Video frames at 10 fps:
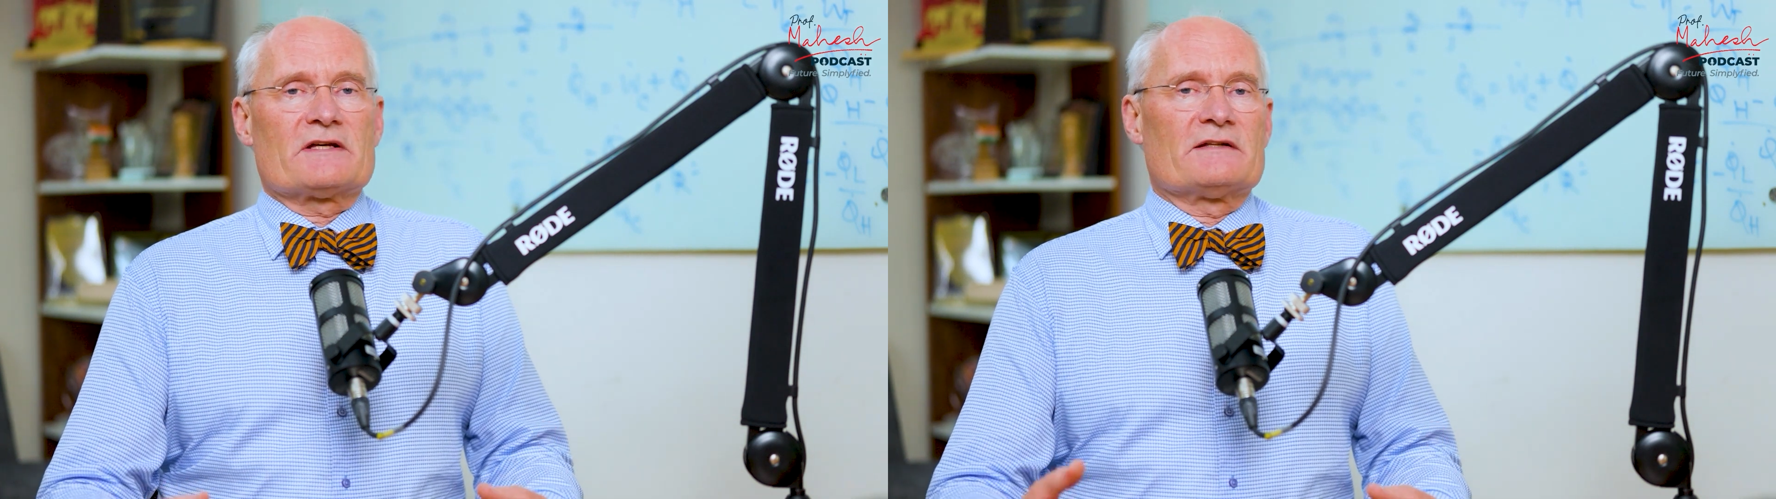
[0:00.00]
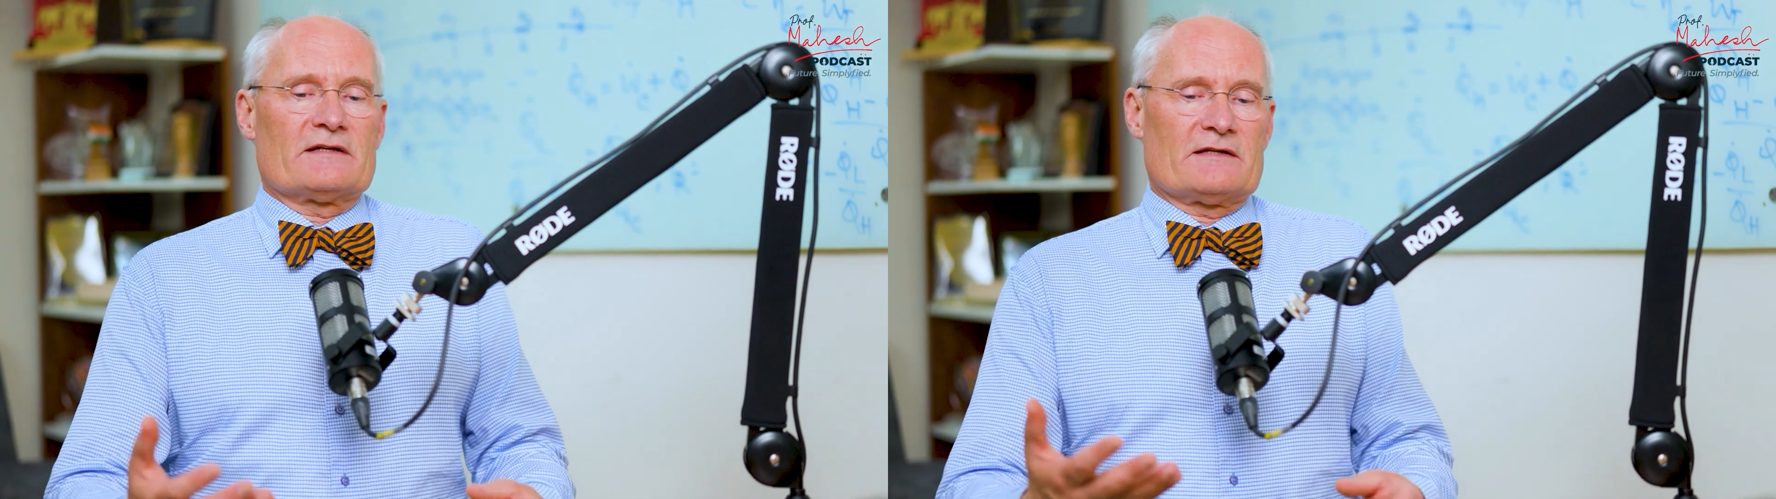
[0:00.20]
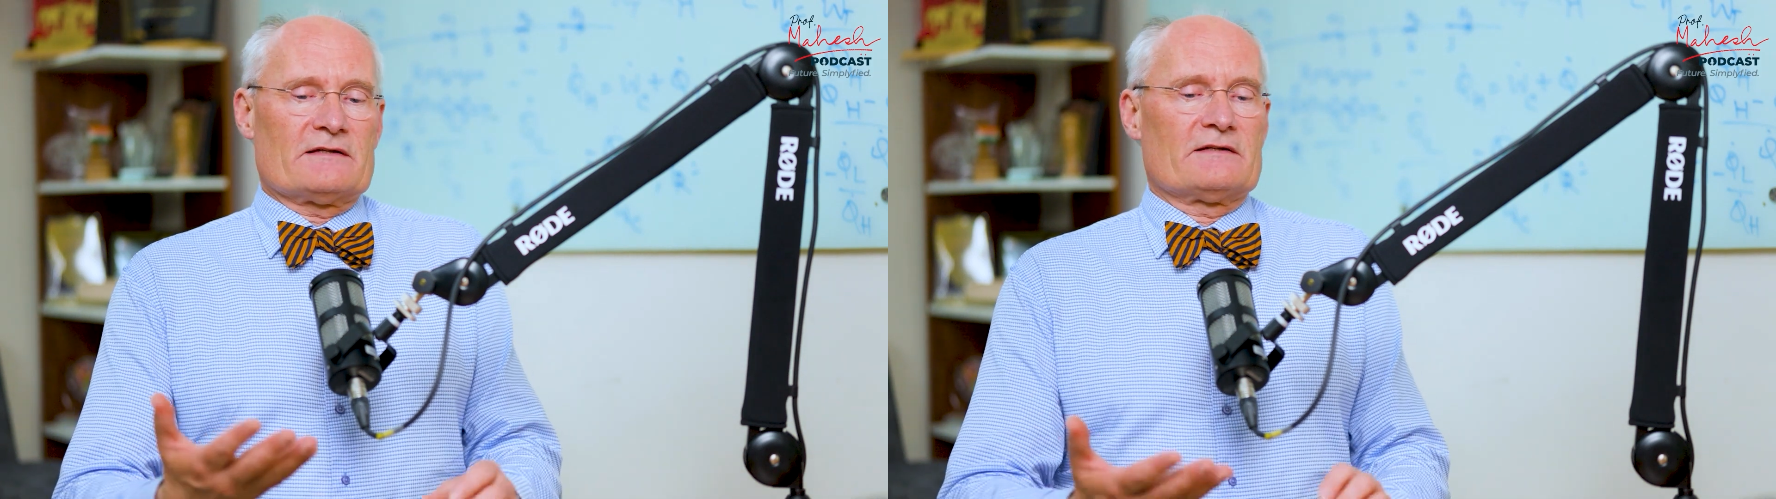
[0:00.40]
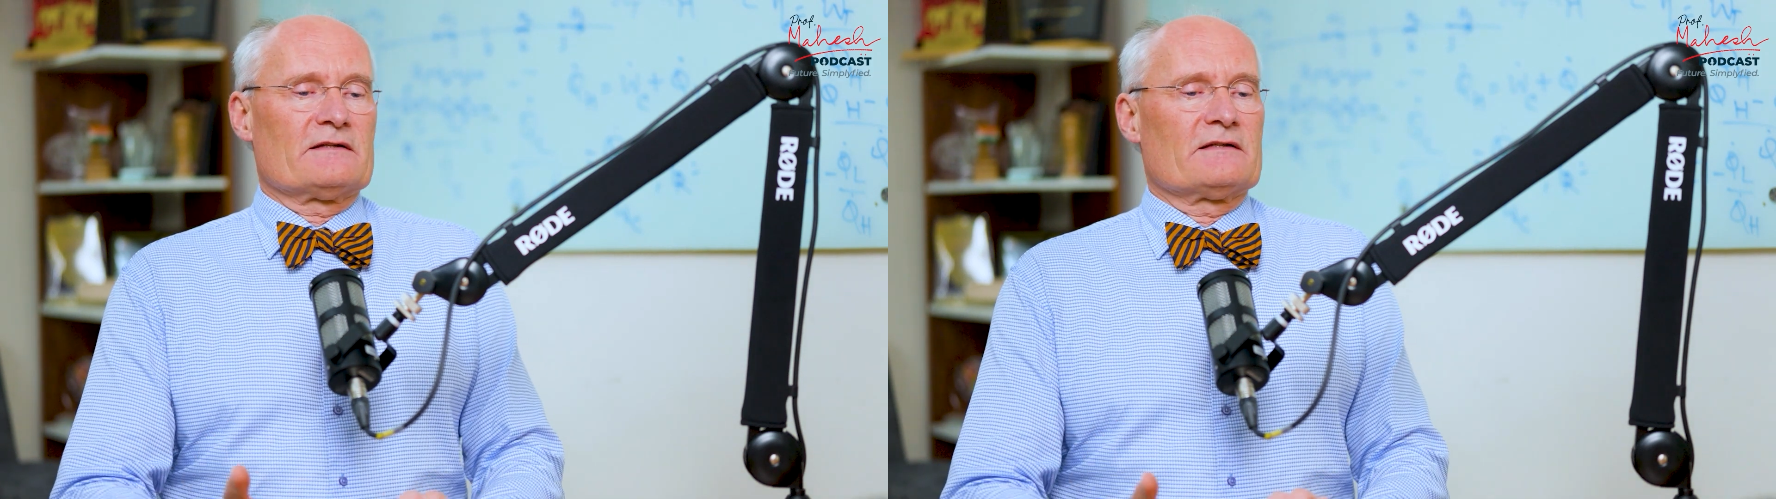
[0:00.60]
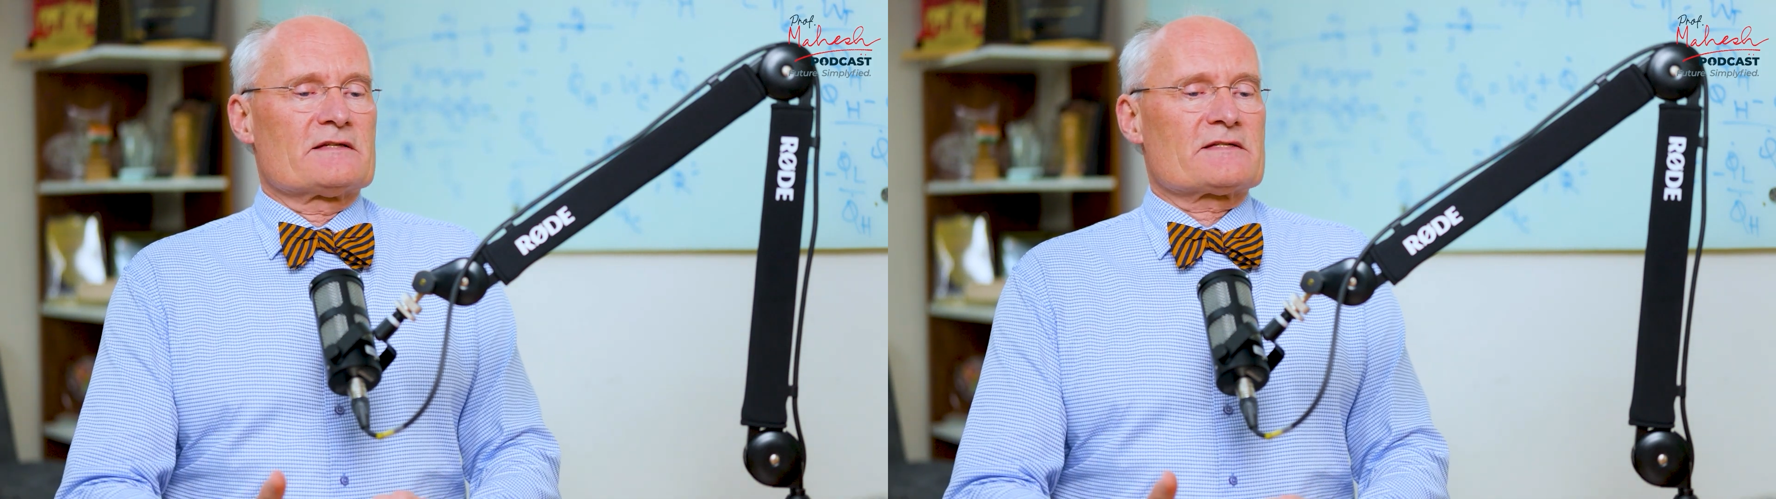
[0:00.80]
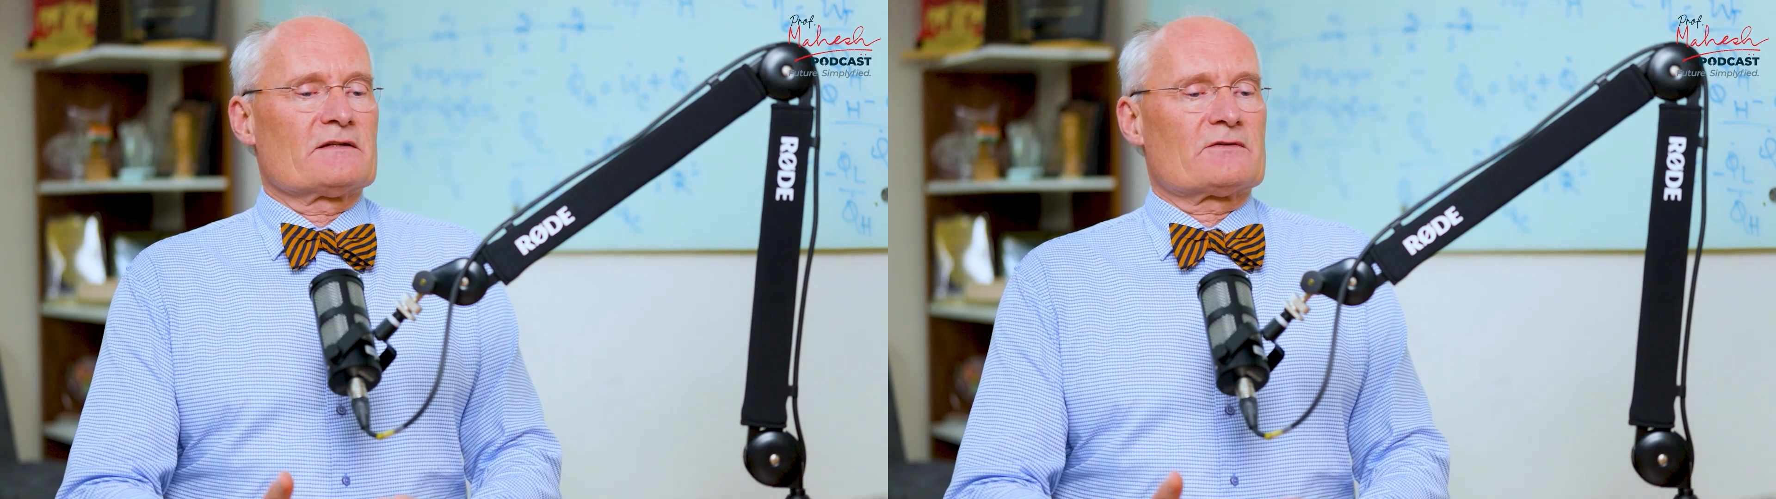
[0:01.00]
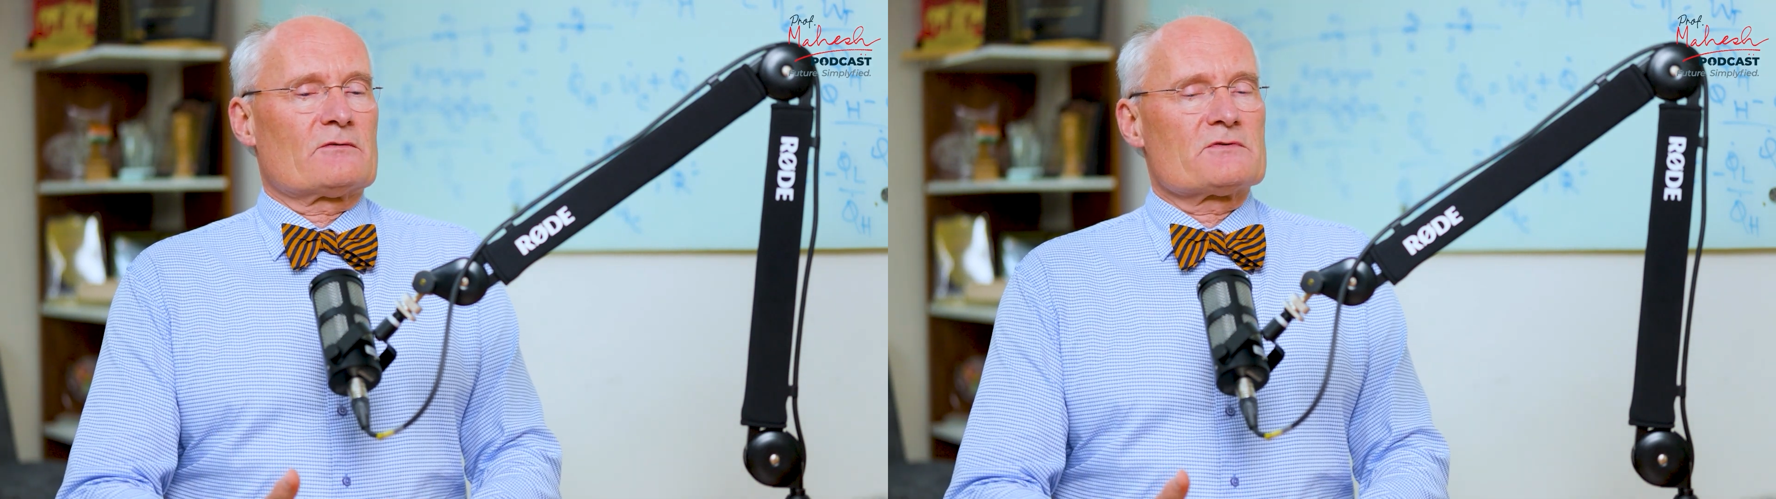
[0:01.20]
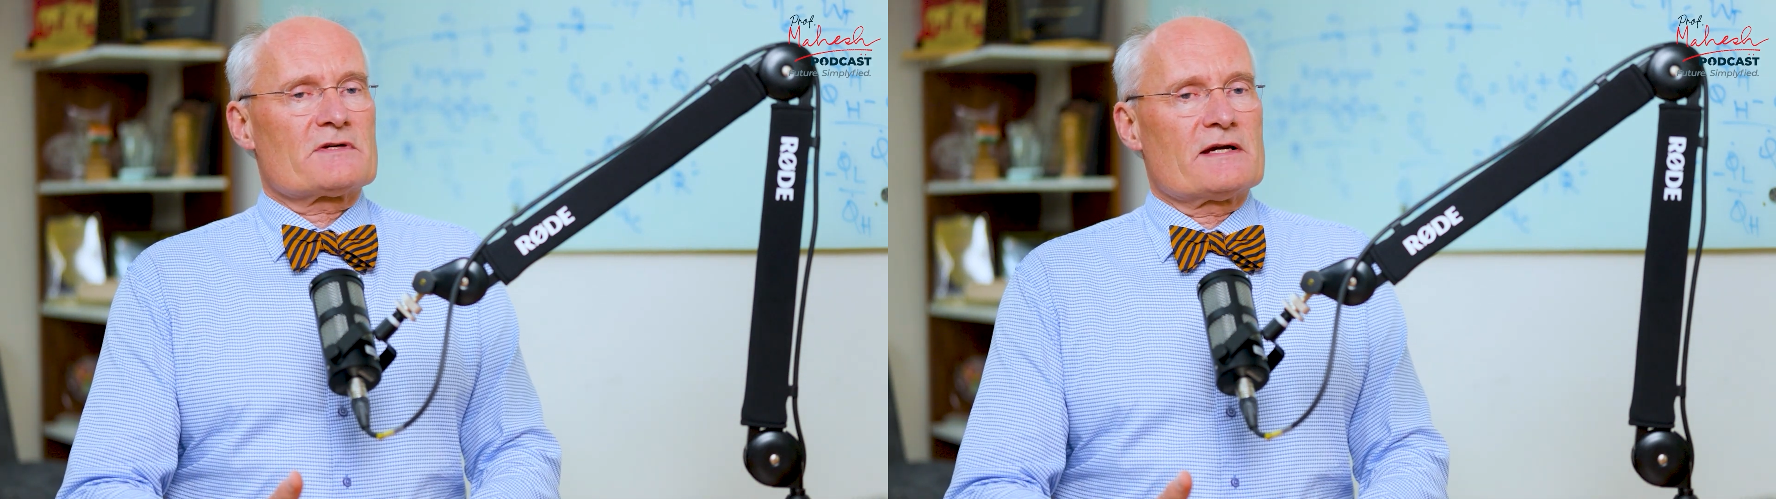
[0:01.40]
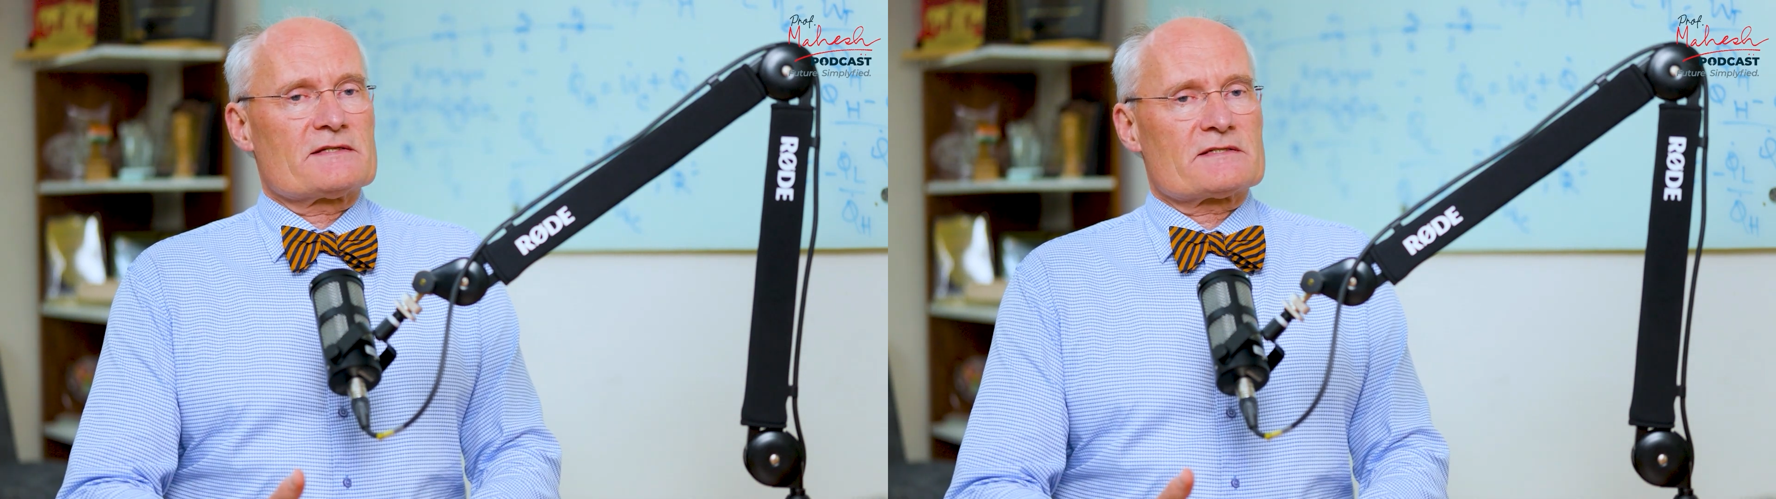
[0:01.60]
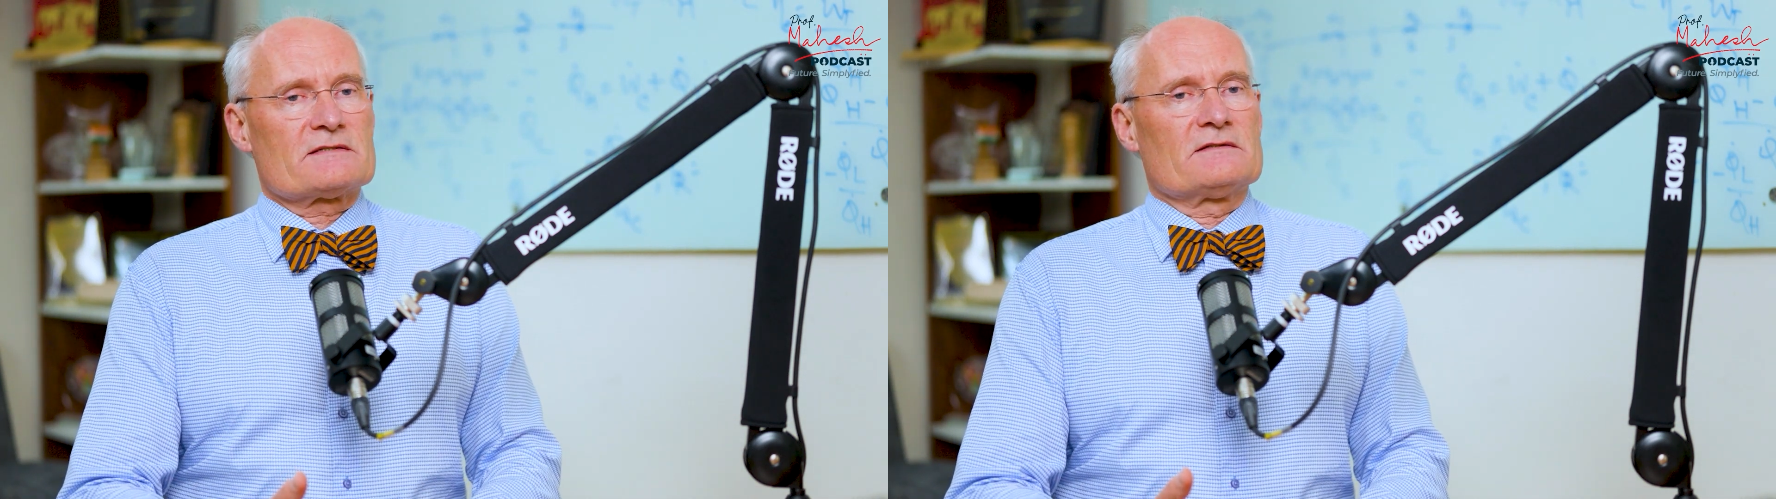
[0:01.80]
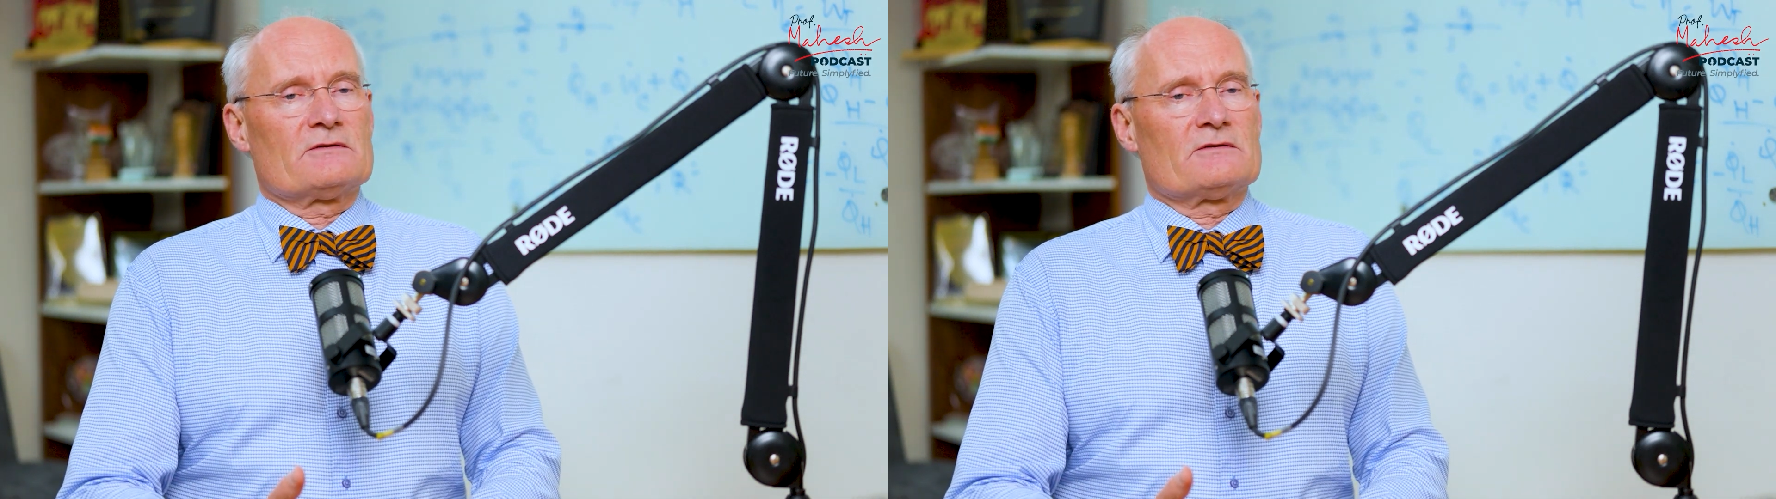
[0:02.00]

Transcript: And the center also has